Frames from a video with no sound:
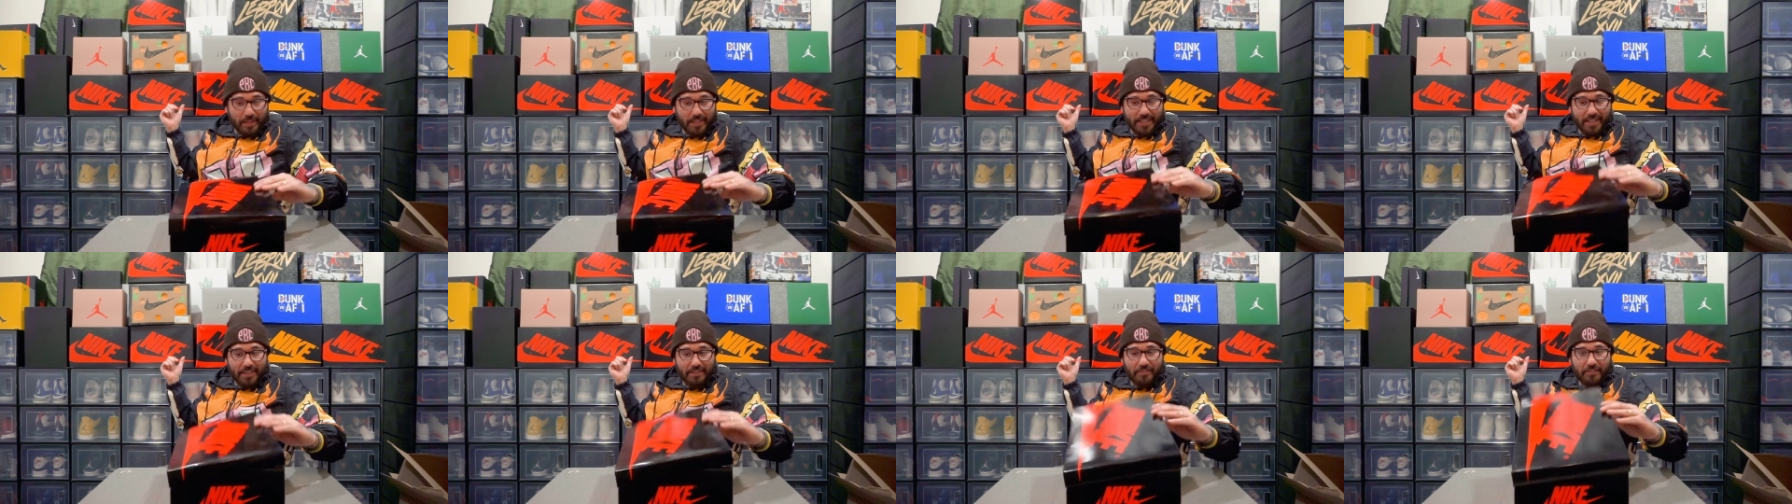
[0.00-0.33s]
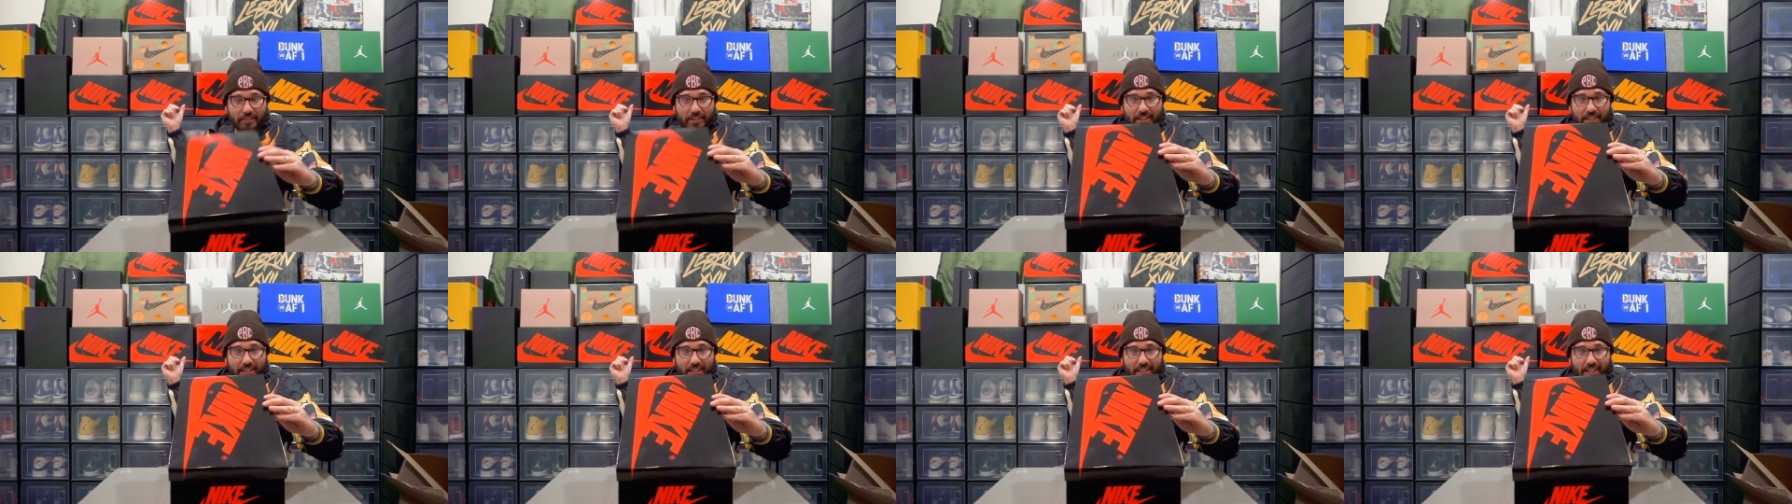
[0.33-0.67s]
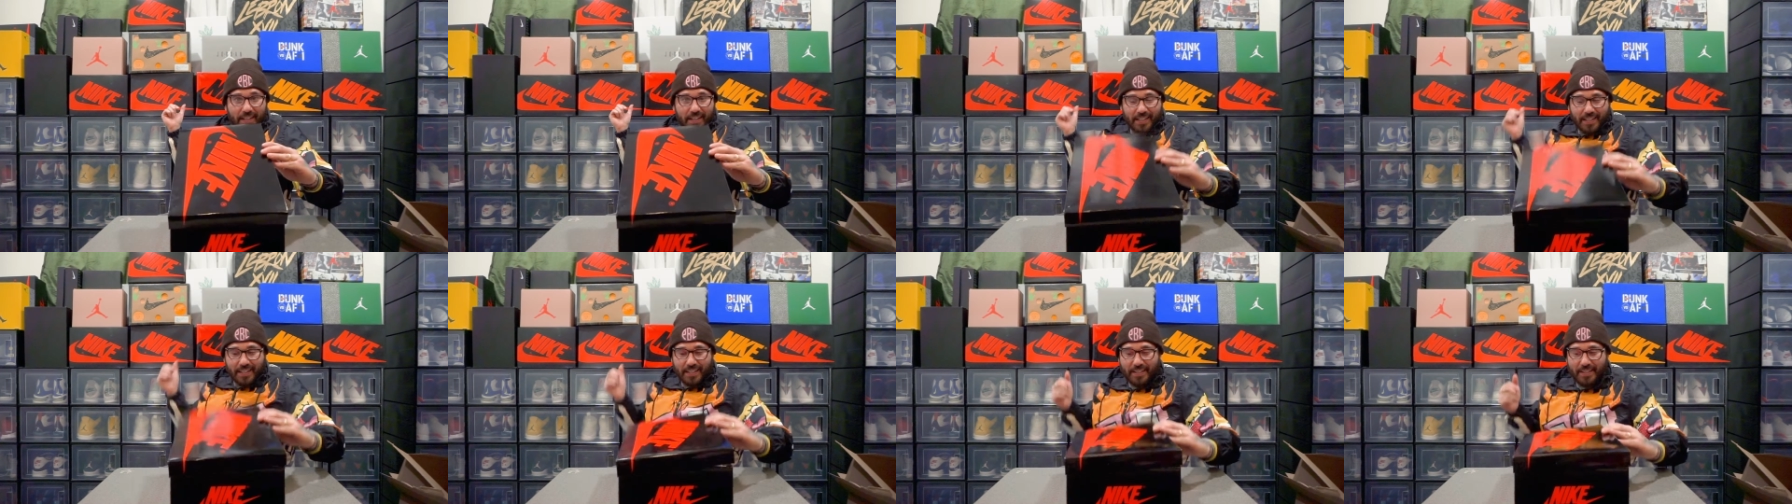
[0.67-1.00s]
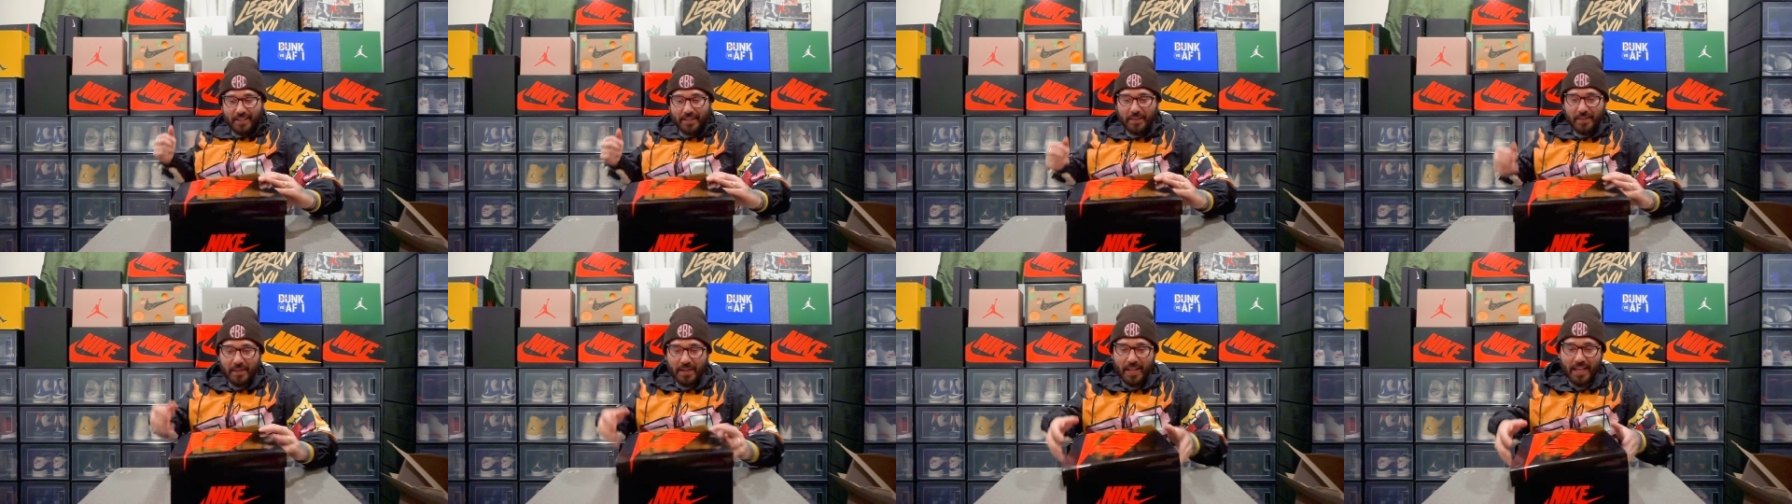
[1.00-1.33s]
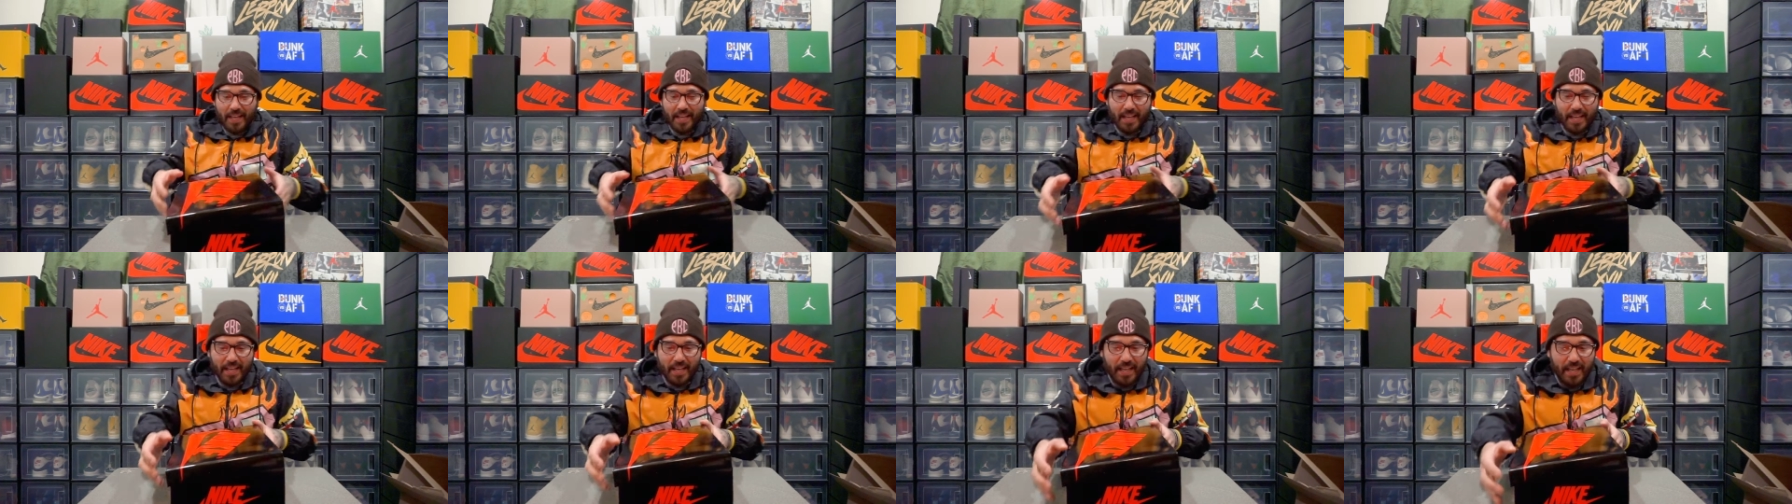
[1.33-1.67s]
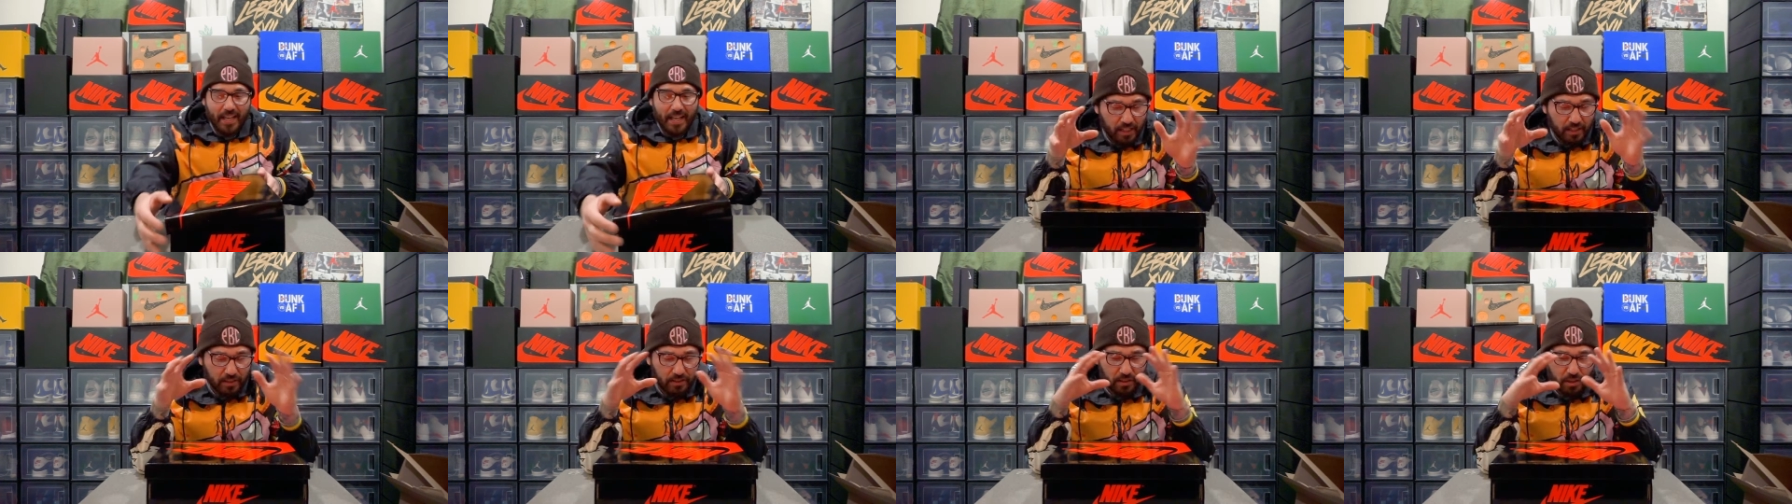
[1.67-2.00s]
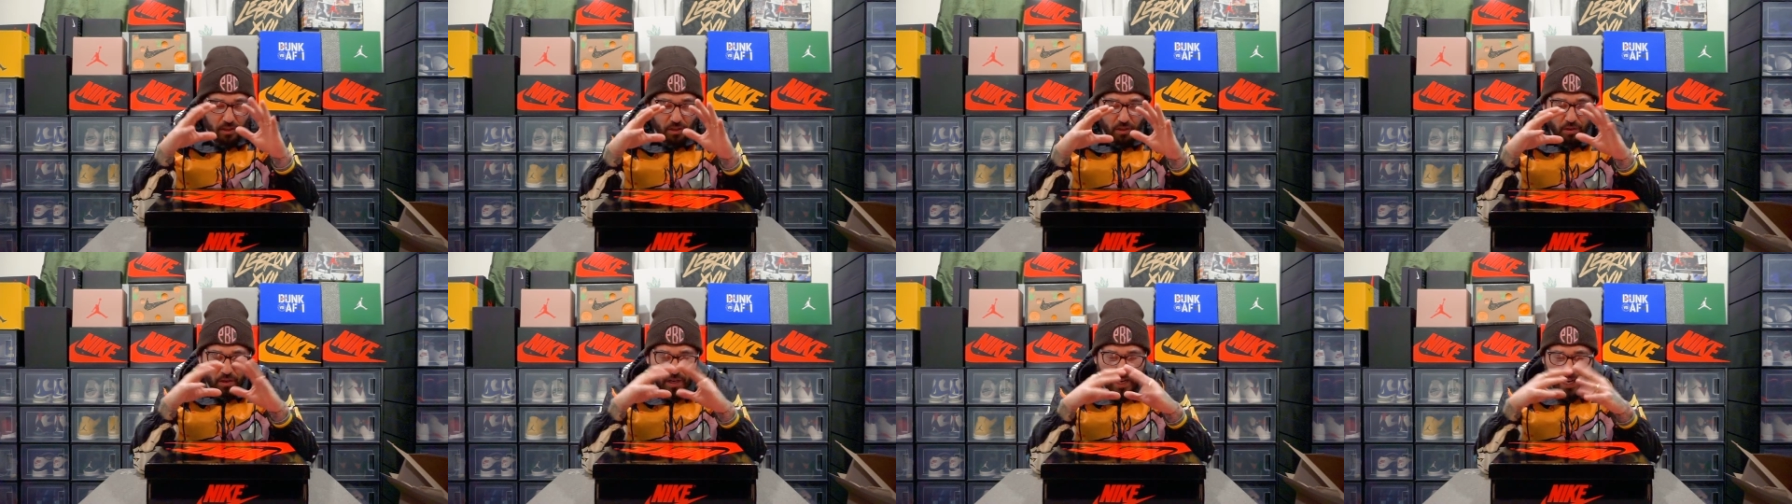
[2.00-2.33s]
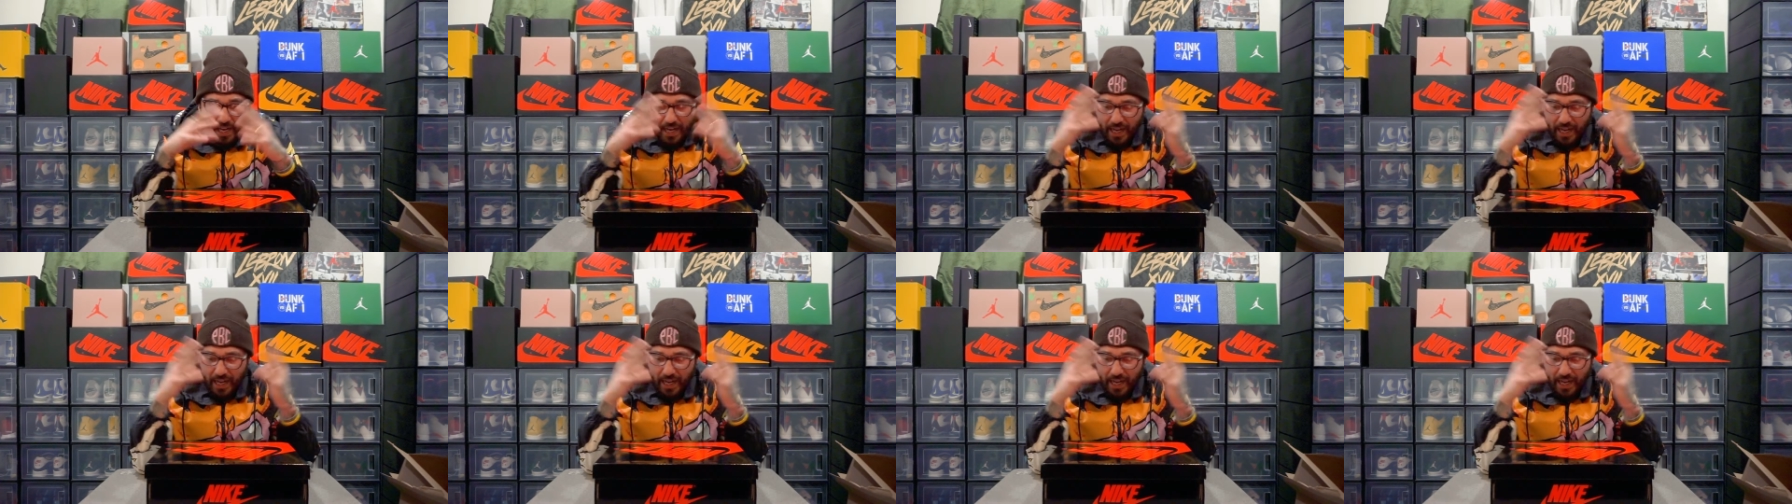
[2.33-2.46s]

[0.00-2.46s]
different, you know? So